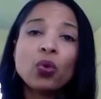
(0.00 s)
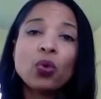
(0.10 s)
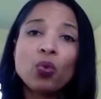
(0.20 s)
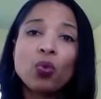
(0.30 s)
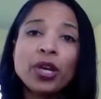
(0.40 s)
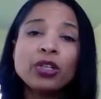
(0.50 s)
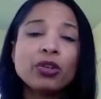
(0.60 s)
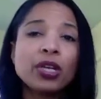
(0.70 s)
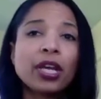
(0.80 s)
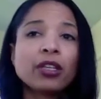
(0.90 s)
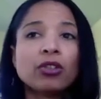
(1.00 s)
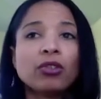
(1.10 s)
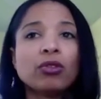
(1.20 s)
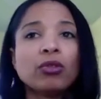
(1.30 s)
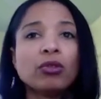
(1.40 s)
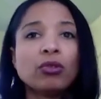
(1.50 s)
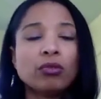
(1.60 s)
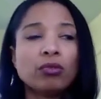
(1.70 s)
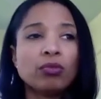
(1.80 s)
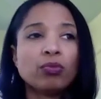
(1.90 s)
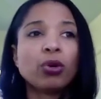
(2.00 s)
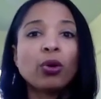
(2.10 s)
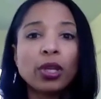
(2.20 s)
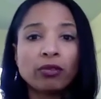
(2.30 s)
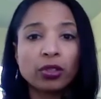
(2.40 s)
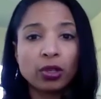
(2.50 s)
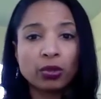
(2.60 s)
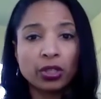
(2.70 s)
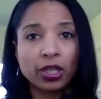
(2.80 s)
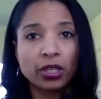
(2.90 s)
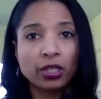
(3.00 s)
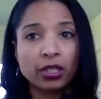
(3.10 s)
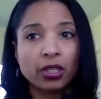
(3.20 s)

When you get to pro level coaching,